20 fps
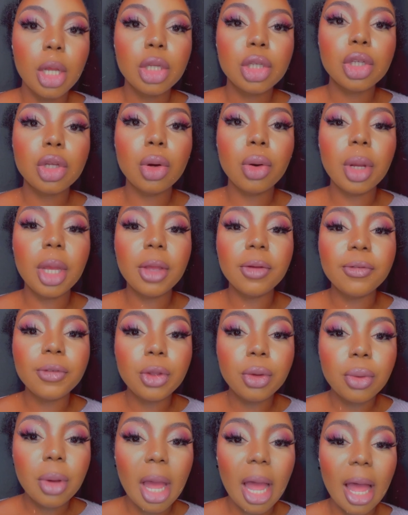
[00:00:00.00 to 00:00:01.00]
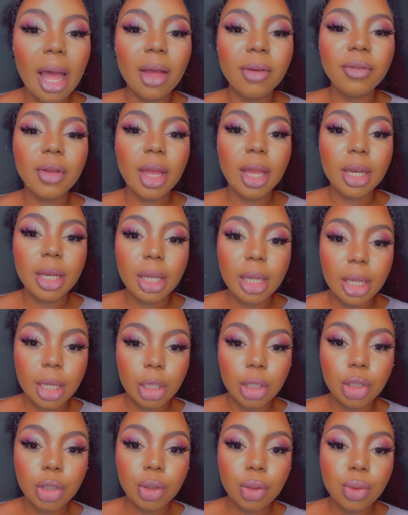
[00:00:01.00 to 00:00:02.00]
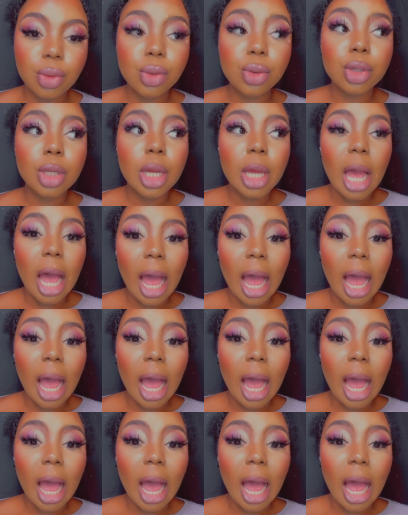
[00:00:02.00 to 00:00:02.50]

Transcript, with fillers: So if you have any issues,